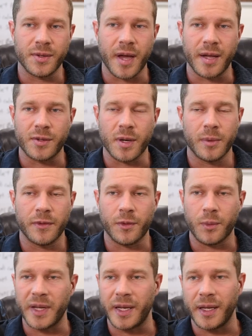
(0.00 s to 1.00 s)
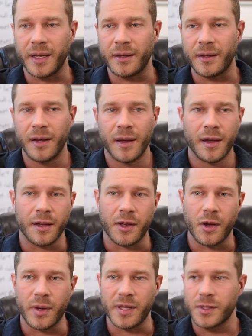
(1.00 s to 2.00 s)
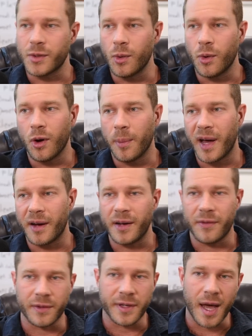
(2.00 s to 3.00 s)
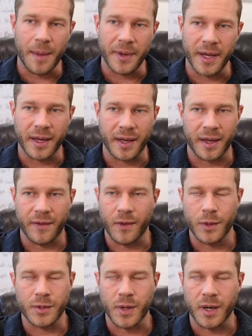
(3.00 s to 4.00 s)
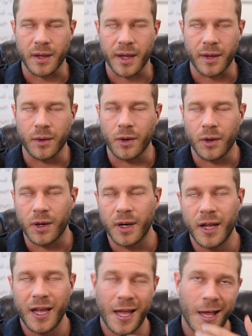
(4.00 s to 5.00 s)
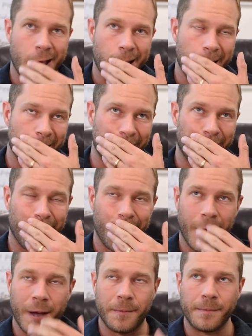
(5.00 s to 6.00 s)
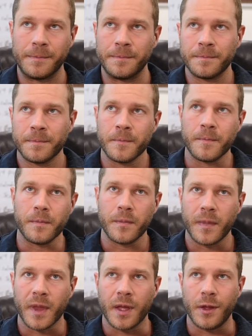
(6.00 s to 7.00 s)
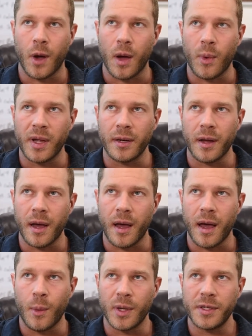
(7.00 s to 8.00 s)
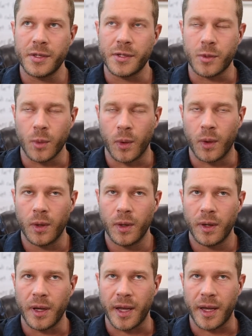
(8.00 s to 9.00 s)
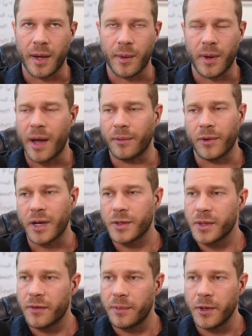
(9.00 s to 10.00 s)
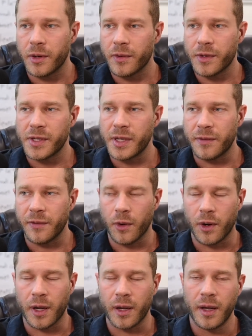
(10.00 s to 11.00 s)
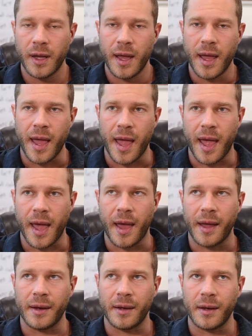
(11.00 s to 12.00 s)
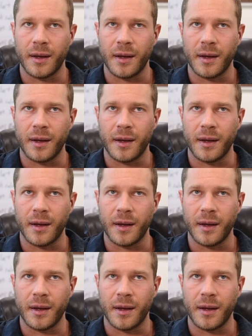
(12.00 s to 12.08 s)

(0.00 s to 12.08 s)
got in trouble for reading, you know, in school about a different topic. Like I've always trying to like learn, and um, you know, I went I went to school and I, I graduated from University of Florida, and